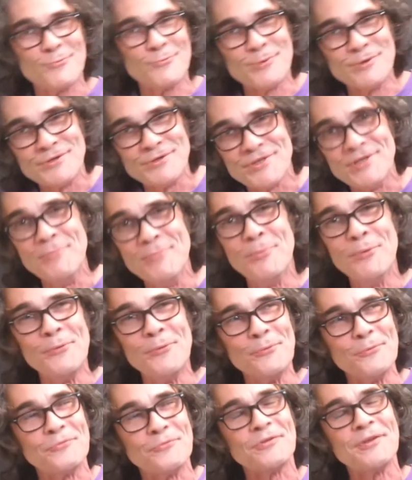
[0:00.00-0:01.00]

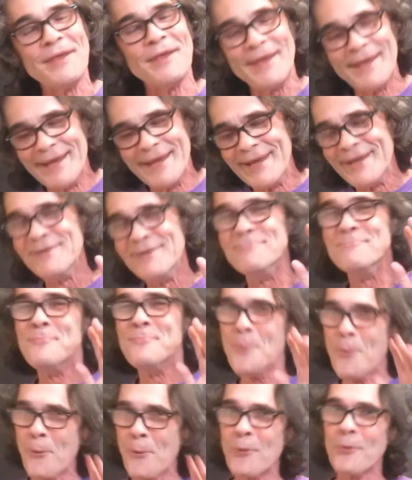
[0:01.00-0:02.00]
resembles in
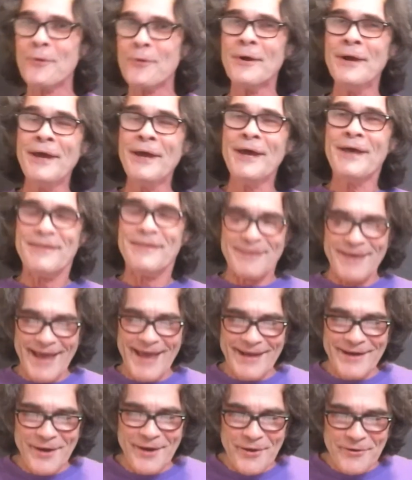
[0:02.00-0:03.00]
more
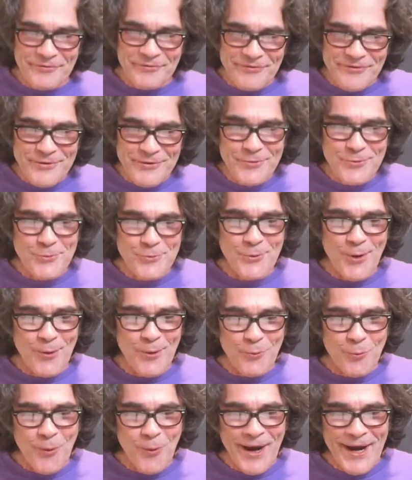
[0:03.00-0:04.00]
than a few
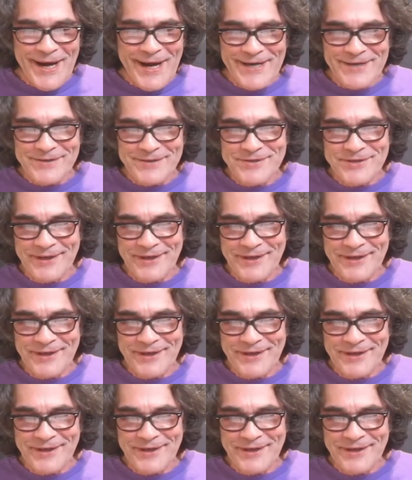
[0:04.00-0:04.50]
ways.